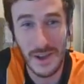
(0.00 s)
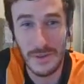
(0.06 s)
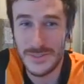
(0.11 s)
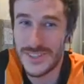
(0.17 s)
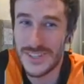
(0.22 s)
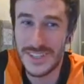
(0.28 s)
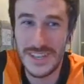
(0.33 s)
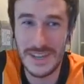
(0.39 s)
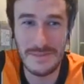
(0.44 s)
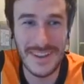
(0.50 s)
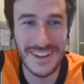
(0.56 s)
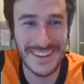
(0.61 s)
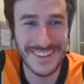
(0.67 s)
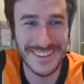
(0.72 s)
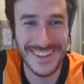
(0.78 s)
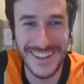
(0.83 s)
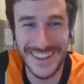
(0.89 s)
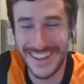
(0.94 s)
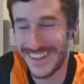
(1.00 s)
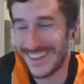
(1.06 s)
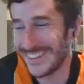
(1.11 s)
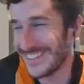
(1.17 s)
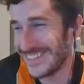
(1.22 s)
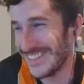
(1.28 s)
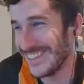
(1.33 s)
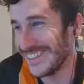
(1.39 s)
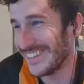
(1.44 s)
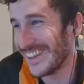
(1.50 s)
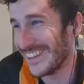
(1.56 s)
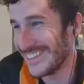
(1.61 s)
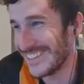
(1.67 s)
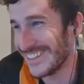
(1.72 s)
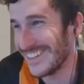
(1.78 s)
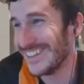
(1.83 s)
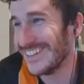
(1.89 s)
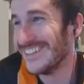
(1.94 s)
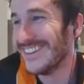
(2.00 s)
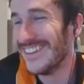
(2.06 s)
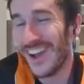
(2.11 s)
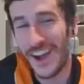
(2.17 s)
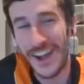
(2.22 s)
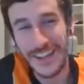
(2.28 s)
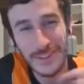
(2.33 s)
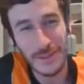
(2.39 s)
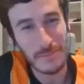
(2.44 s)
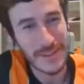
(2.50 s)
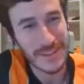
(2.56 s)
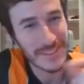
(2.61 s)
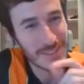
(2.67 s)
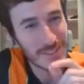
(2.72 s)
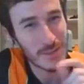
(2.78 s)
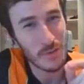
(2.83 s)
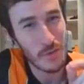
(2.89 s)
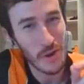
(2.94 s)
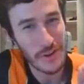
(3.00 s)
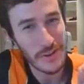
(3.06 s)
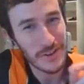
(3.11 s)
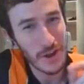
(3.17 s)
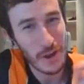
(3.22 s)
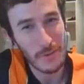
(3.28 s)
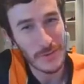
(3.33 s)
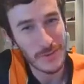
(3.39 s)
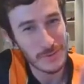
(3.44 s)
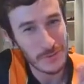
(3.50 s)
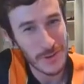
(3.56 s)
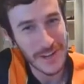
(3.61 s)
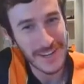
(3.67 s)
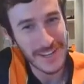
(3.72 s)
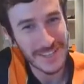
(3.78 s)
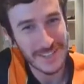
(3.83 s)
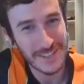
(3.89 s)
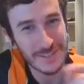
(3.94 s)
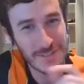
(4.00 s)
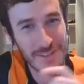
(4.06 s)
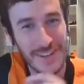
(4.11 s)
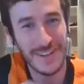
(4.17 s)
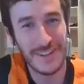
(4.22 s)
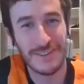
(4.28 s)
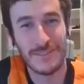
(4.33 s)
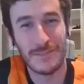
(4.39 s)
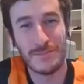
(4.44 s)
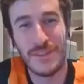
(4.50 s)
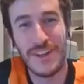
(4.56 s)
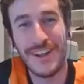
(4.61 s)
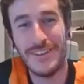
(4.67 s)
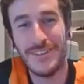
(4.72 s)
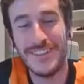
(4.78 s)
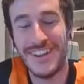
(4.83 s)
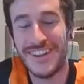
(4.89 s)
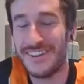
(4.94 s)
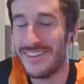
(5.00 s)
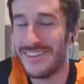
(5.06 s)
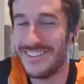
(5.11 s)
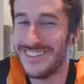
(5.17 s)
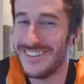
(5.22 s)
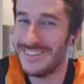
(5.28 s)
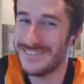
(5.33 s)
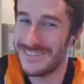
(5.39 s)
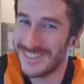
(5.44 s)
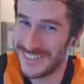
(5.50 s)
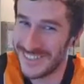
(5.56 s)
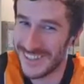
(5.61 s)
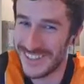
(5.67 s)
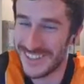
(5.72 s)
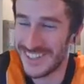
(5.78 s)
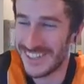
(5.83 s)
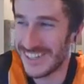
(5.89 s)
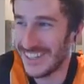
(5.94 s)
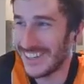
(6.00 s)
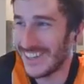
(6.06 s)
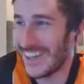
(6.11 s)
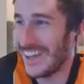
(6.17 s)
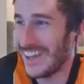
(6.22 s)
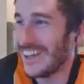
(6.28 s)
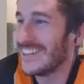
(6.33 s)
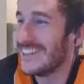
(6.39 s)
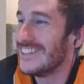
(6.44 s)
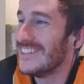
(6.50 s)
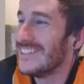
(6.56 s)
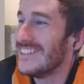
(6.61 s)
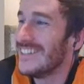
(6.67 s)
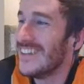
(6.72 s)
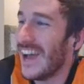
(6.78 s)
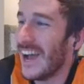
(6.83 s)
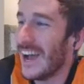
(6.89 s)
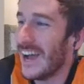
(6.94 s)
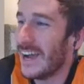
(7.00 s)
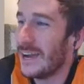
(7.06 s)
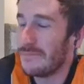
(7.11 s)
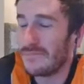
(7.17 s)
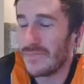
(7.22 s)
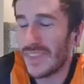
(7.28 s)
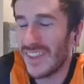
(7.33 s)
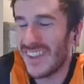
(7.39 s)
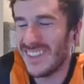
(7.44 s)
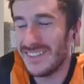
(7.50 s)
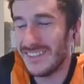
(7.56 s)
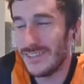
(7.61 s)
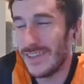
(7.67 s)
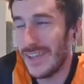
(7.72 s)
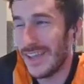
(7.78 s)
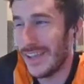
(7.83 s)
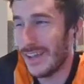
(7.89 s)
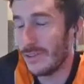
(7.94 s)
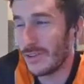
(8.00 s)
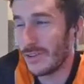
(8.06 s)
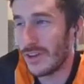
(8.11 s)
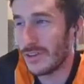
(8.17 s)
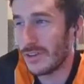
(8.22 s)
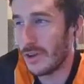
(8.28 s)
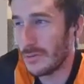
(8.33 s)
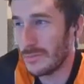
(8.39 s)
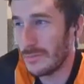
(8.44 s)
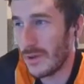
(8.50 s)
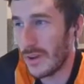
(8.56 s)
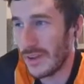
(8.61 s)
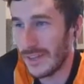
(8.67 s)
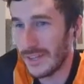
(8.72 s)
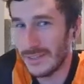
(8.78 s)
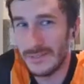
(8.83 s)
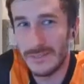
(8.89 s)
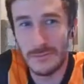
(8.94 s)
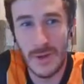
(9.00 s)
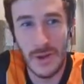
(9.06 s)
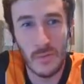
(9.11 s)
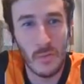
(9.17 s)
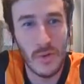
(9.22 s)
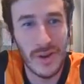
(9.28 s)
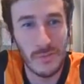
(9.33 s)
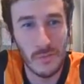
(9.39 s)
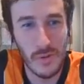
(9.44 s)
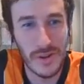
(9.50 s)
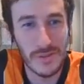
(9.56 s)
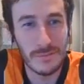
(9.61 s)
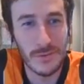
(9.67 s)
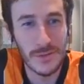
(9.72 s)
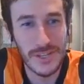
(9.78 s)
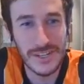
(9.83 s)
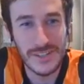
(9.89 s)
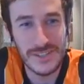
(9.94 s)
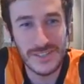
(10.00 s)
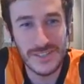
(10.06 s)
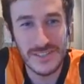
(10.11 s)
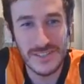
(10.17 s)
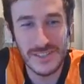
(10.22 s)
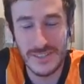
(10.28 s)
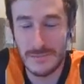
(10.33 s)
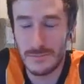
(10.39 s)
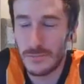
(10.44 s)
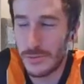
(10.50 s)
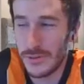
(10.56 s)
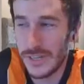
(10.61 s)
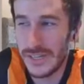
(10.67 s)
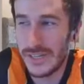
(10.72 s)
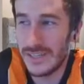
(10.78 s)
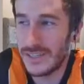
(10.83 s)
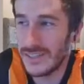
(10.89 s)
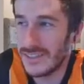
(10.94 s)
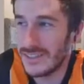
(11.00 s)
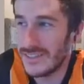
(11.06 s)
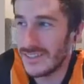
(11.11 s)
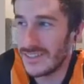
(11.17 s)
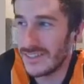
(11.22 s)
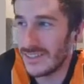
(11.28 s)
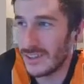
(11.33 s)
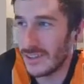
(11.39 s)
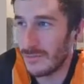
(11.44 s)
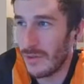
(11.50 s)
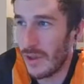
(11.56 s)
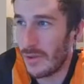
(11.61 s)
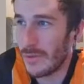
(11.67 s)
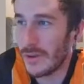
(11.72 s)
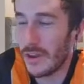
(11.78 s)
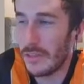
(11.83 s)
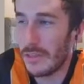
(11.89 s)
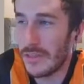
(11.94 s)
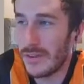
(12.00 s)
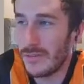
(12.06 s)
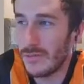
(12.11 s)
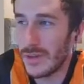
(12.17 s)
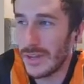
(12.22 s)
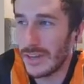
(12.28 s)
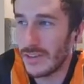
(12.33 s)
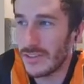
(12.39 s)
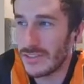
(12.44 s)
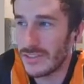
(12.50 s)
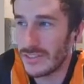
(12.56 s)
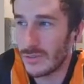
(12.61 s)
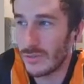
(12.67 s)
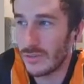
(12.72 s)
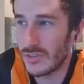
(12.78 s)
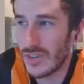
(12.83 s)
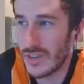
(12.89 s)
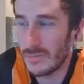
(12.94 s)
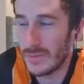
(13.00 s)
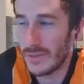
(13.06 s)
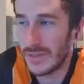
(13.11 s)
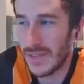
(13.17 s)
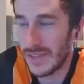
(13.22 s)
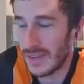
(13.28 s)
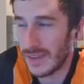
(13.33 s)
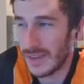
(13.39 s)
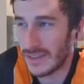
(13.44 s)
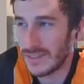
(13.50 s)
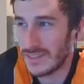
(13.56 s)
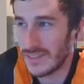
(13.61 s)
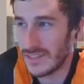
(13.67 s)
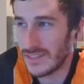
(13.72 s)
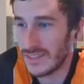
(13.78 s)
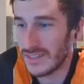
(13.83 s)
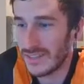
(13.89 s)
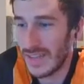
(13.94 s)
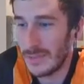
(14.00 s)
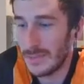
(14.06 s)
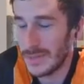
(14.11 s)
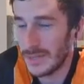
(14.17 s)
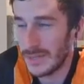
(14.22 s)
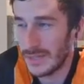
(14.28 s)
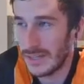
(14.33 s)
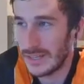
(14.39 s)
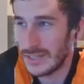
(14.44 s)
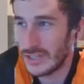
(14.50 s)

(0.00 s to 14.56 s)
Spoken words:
I was thinking about it. Yeah, that's it. I had the message quoted. I was ready to reply to it, and I went, going to delete that. Yeah, look, I'll go with my 1-1 predictions are pretty consistent at the moment. I think we'll get on the score sheet, but yeah, can't see us keeping a clean